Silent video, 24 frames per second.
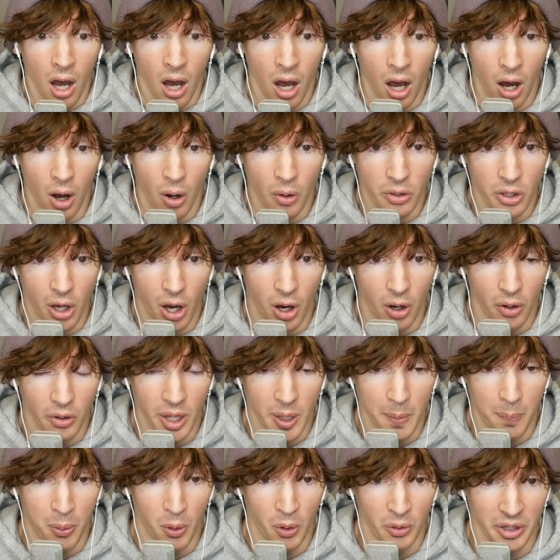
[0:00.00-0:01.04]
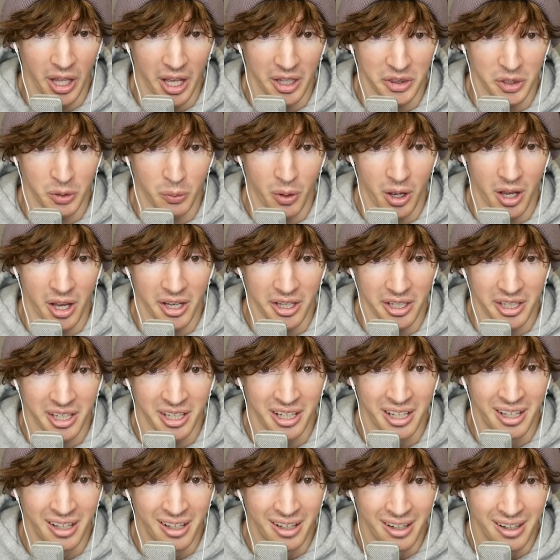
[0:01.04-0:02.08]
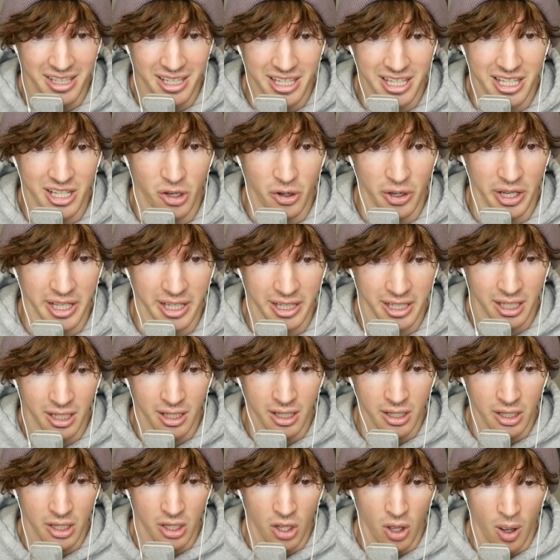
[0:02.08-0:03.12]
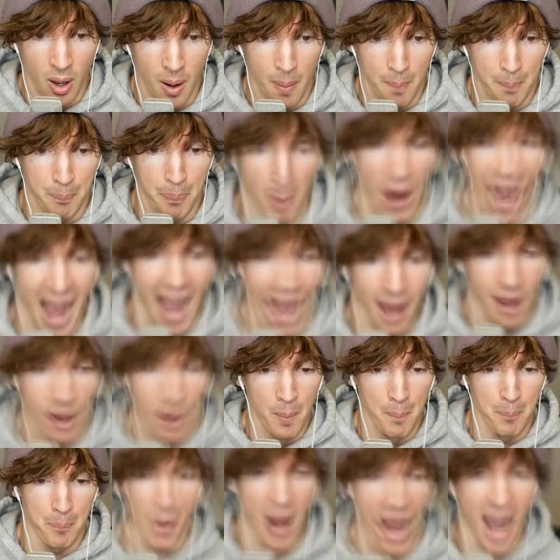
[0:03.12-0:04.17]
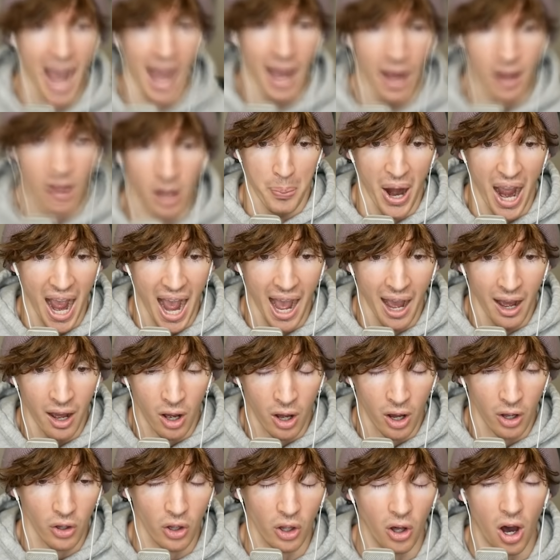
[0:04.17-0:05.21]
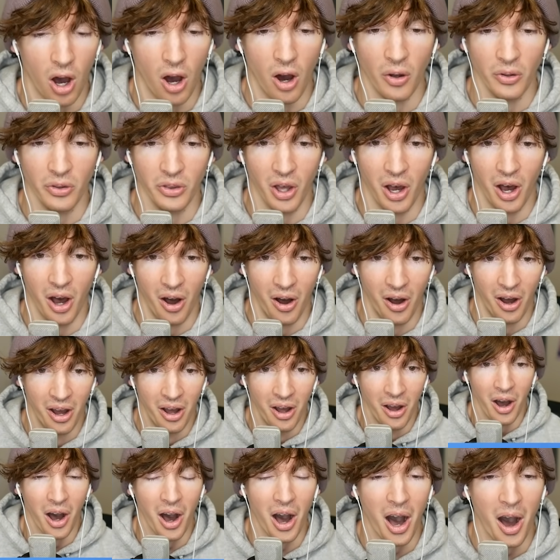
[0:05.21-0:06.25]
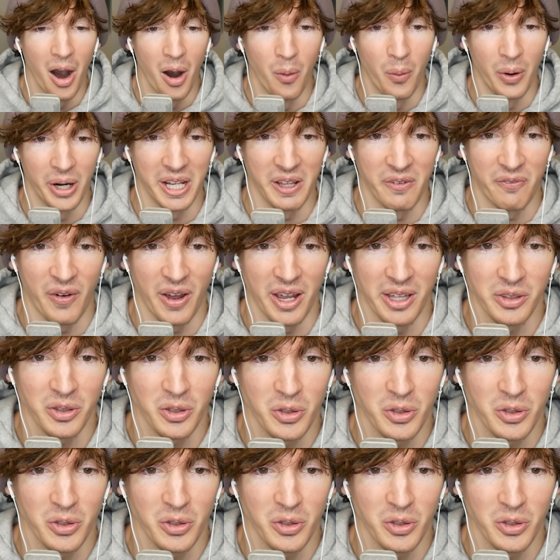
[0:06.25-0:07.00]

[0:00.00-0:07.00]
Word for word: Oh no, they pulled out the rug. Yoink. Ah! Ah! Ah! Oh no. Oh, what if I